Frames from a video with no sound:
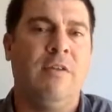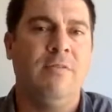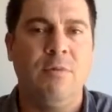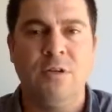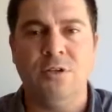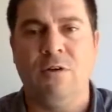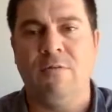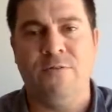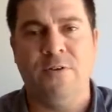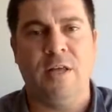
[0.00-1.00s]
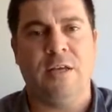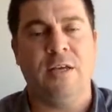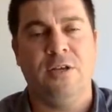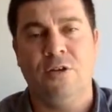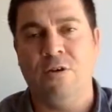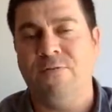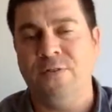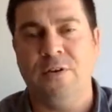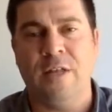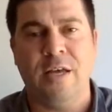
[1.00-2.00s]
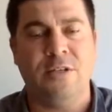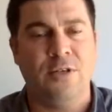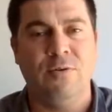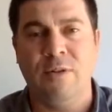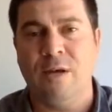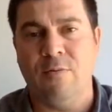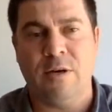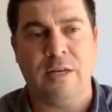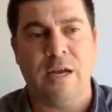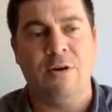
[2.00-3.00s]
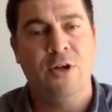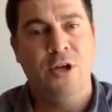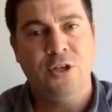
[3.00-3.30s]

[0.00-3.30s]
Even when you don't feel like it, you don't feel like doing that workout,